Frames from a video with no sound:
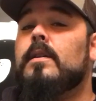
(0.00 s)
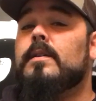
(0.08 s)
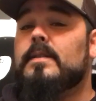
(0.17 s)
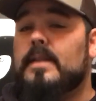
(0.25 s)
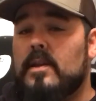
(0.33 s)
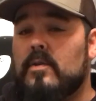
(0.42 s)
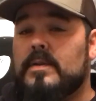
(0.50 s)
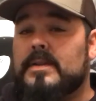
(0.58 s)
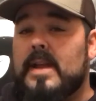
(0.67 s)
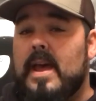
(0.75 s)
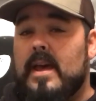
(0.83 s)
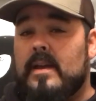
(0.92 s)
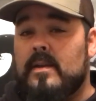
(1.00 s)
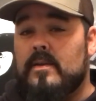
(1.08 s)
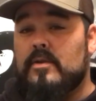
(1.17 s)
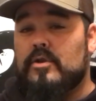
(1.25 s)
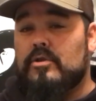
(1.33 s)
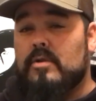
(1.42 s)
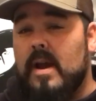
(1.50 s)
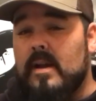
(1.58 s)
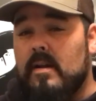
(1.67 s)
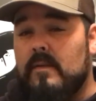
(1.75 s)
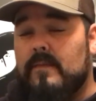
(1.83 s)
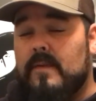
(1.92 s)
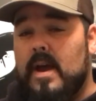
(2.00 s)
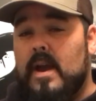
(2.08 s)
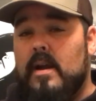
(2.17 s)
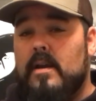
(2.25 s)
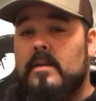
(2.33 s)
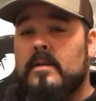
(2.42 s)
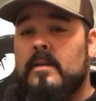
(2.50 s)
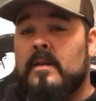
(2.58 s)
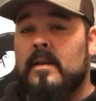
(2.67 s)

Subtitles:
single stack, striker fired,